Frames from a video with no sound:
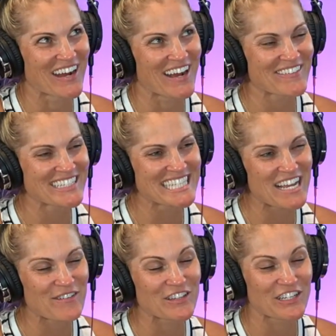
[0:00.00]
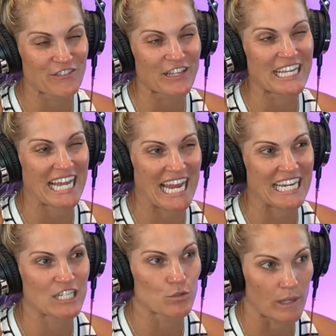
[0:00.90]
I would say we're looking for like an
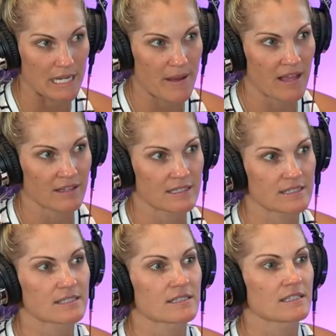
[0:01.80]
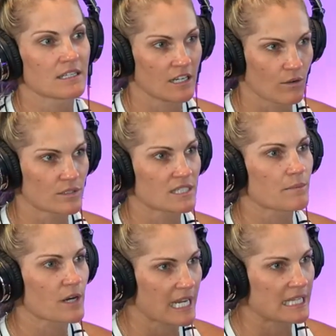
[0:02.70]
80-20 balance,
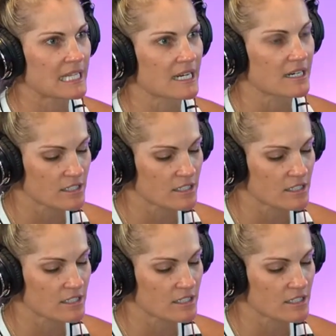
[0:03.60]
somewhere in there.